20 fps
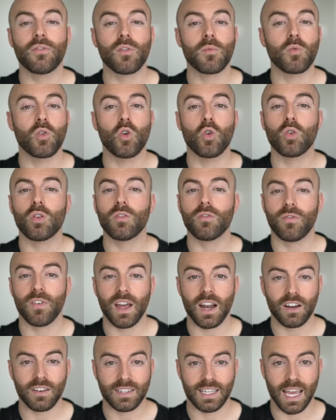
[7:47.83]
from Hoer
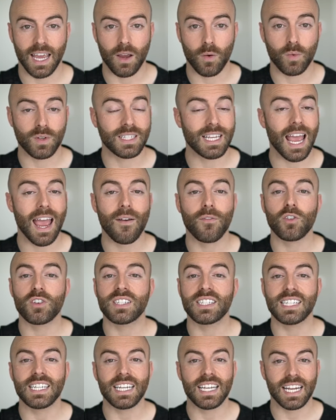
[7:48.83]
Verde was ever
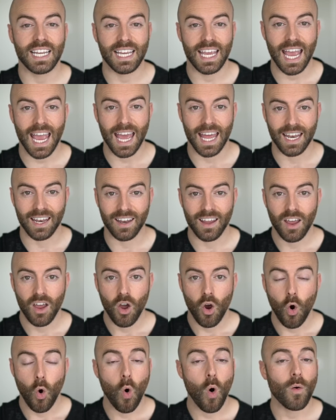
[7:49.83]
seen again,
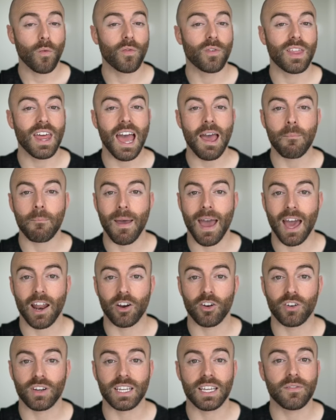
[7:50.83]
or for that
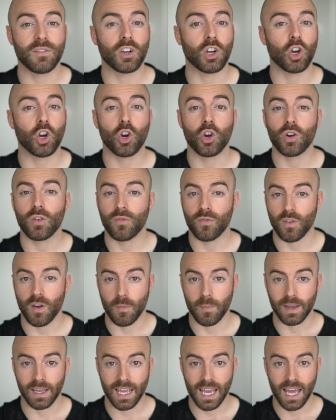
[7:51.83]
matter, even heard
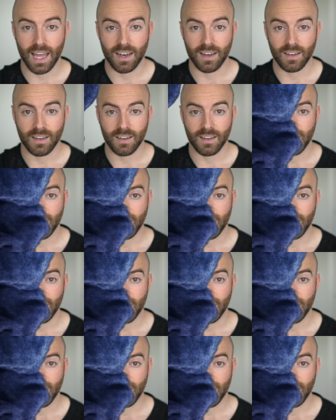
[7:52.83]
from again.